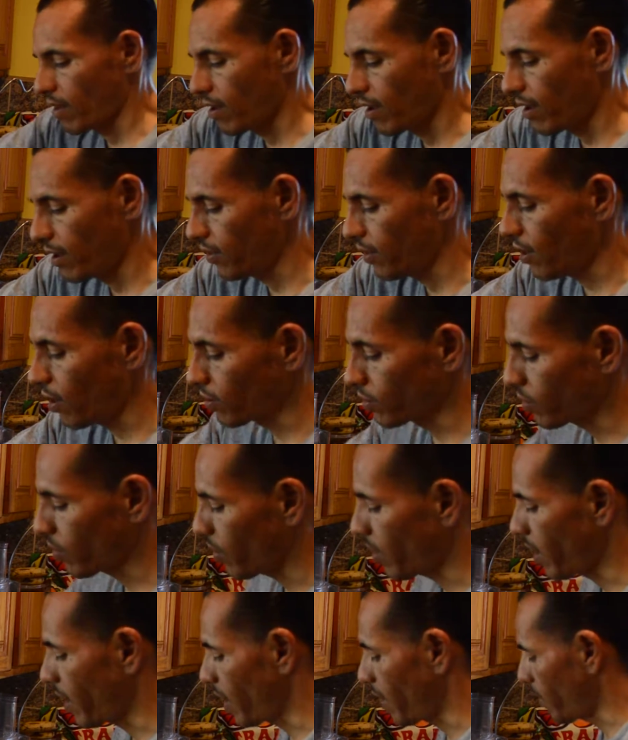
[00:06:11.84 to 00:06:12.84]
And they also
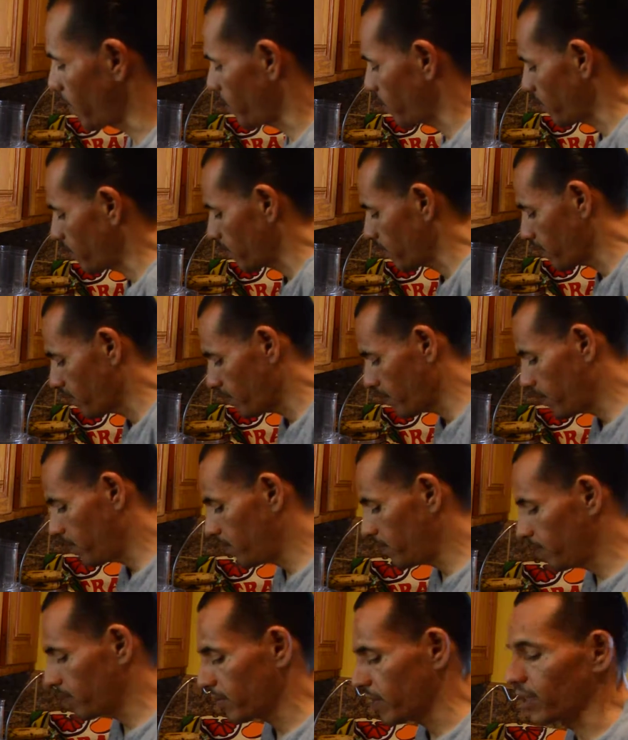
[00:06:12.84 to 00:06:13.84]
have
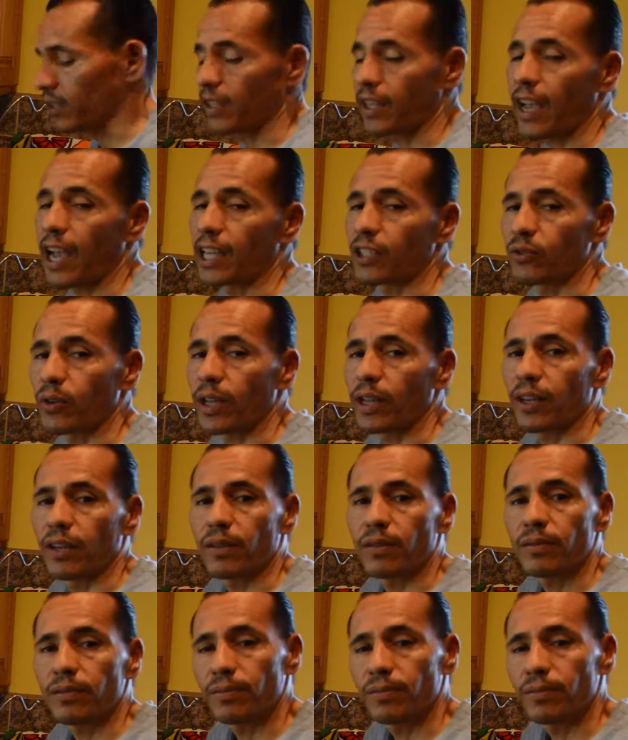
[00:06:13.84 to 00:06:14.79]
the dehydrating